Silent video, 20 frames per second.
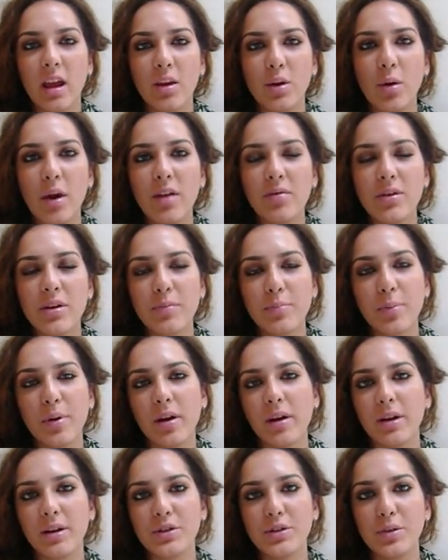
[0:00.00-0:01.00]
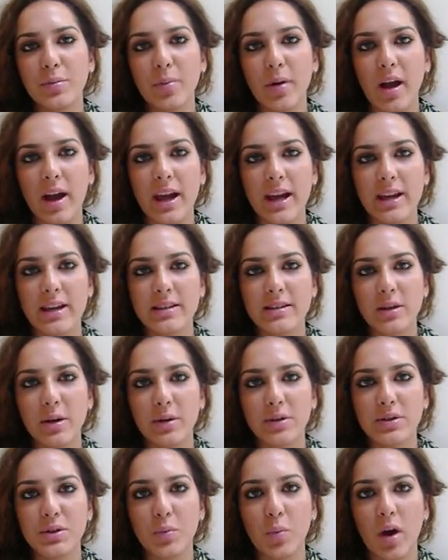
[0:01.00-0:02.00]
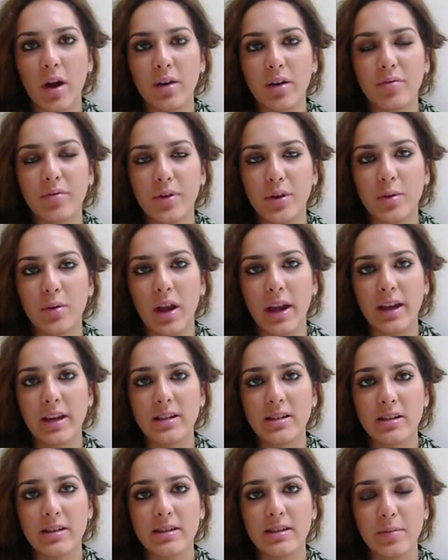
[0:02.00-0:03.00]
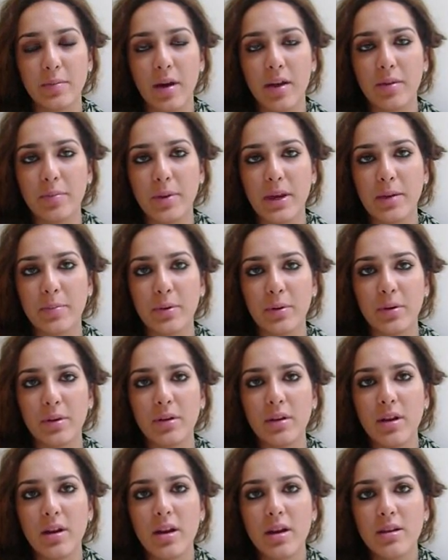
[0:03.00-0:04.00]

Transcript: not every product you buy is going to work for you like it does some other people,